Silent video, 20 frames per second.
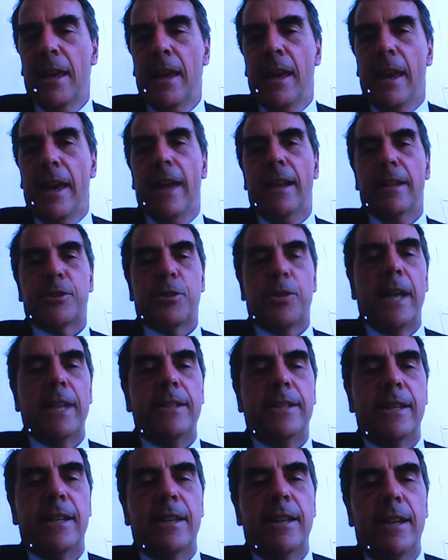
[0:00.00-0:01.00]
And it's
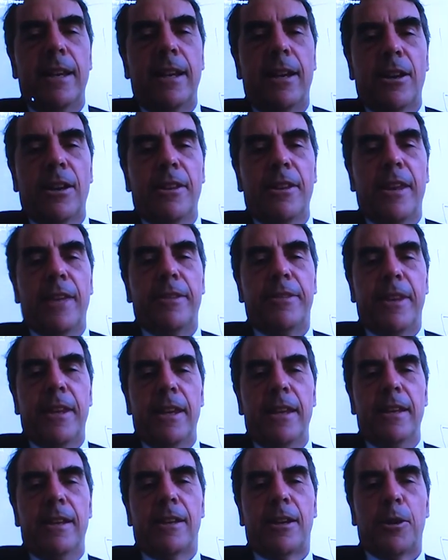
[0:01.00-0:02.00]
great to hear that
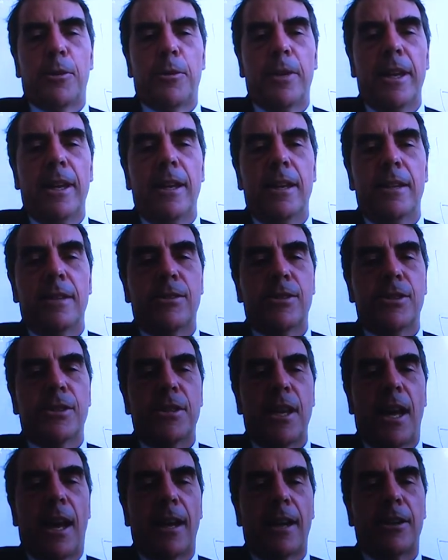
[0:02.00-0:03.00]
the Korean
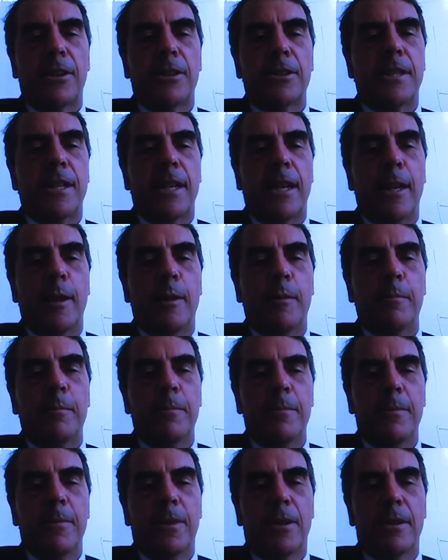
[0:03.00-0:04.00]
soccer team
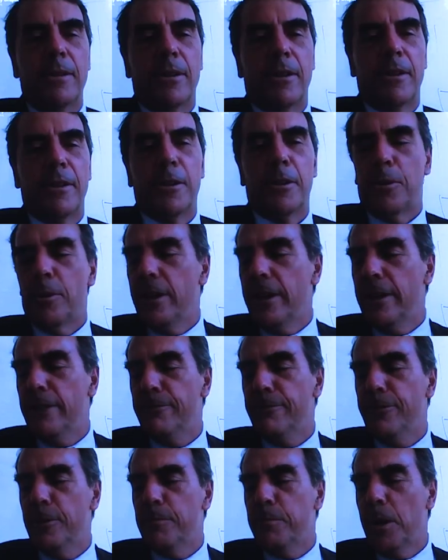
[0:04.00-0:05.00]
or the Korean
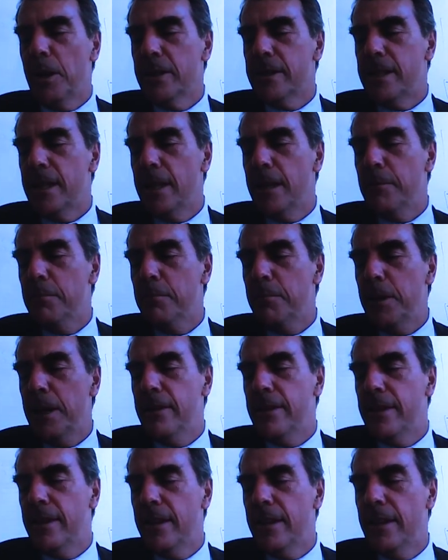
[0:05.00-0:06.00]
football team
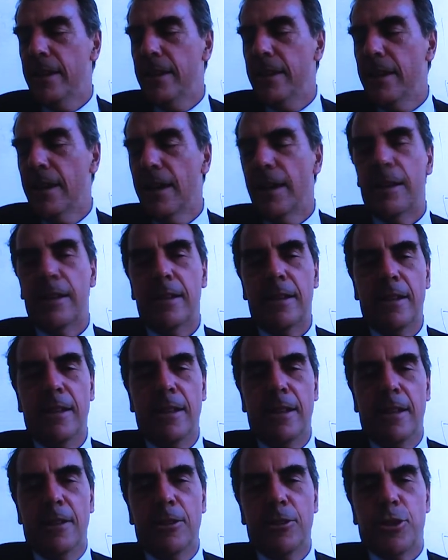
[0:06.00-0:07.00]
beat the
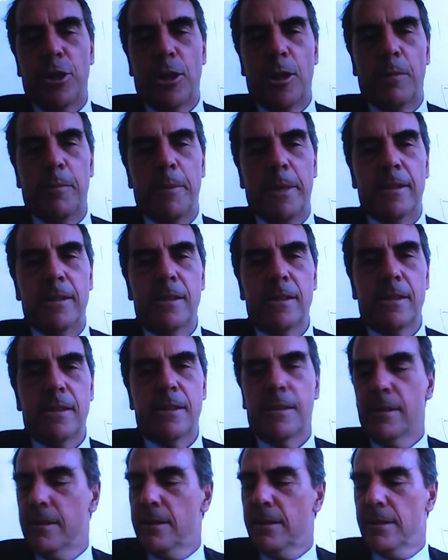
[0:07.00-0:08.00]
Germans.
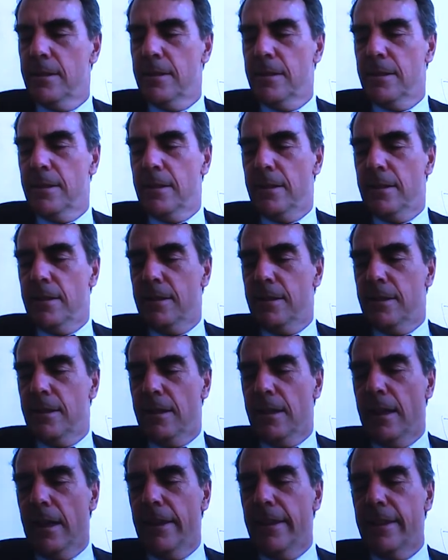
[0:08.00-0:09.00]

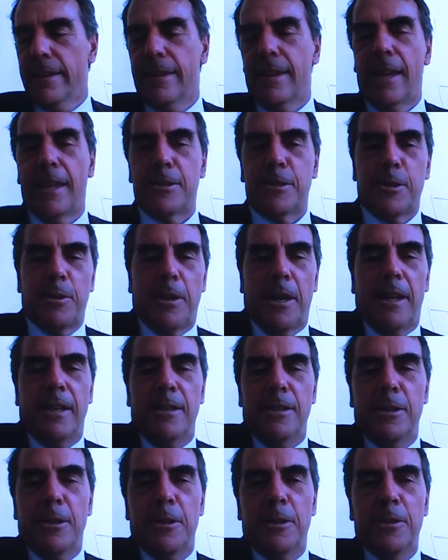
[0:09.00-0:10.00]
I think that's great
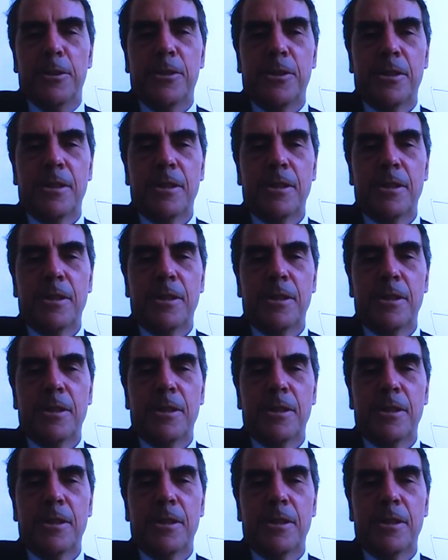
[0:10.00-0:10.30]
news.